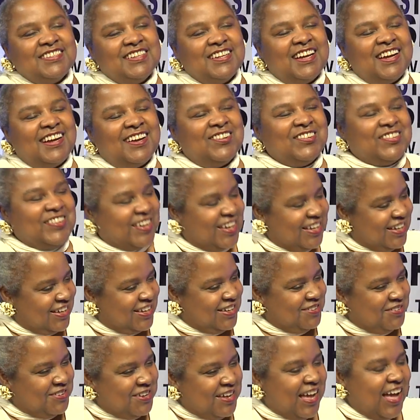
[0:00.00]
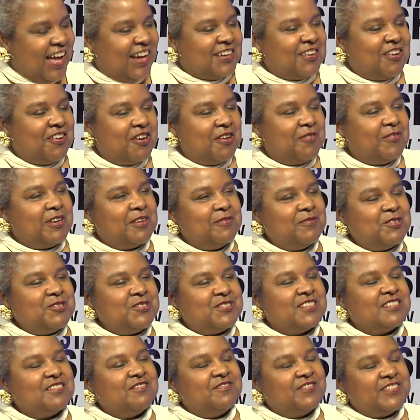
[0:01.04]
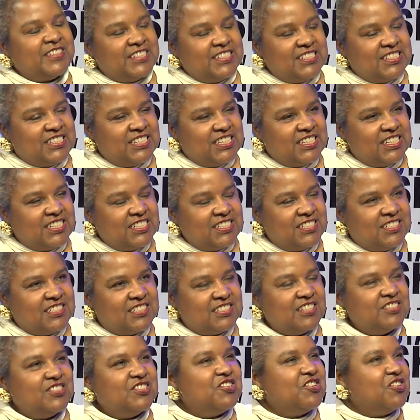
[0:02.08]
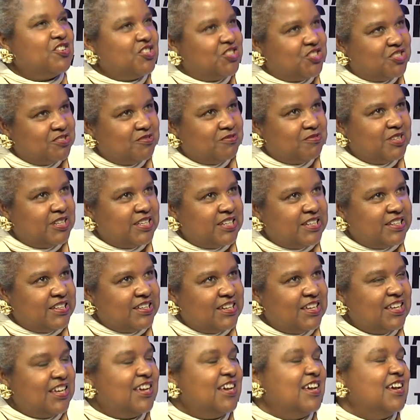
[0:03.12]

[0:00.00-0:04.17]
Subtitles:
Yeah, okay. I call my music vintage, nurturing,